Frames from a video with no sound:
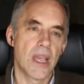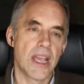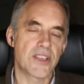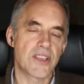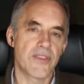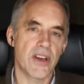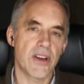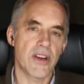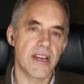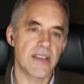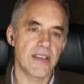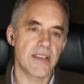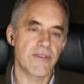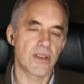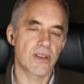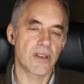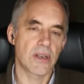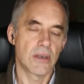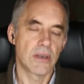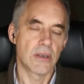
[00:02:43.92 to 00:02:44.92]
it's very
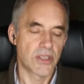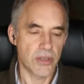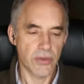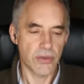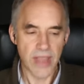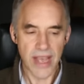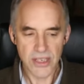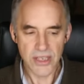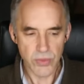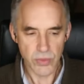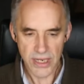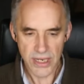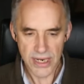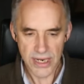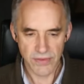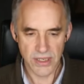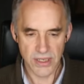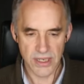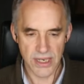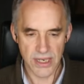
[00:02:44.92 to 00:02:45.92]
difficult. So that's what I
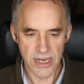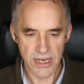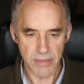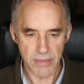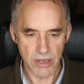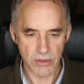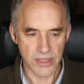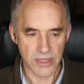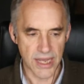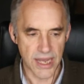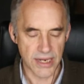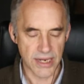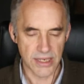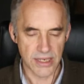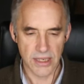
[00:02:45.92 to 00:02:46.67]
have to say about that.